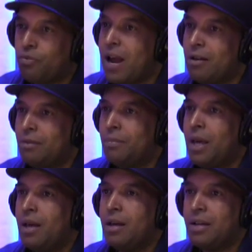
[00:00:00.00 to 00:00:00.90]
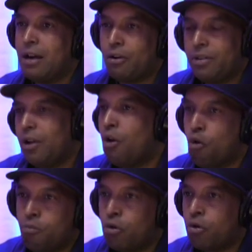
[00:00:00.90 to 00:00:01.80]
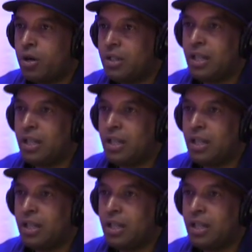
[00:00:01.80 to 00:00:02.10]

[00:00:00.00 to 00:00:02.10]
around them that are their homeboys.